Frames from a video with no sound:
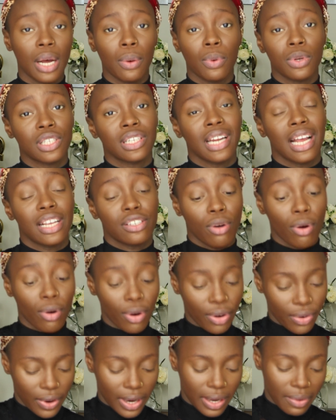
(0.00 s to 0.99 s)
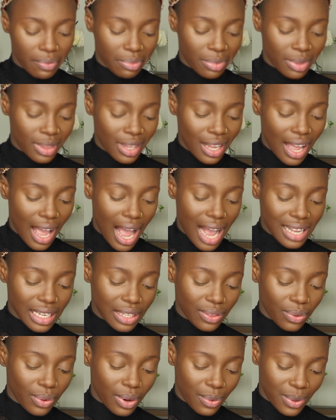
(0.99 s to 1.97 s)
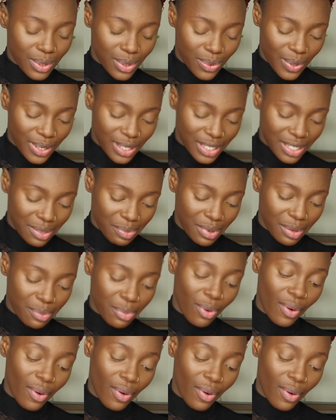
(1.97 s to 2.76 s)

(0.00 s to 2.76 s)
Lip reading: I wasn't as hungry as I thought I was going to be.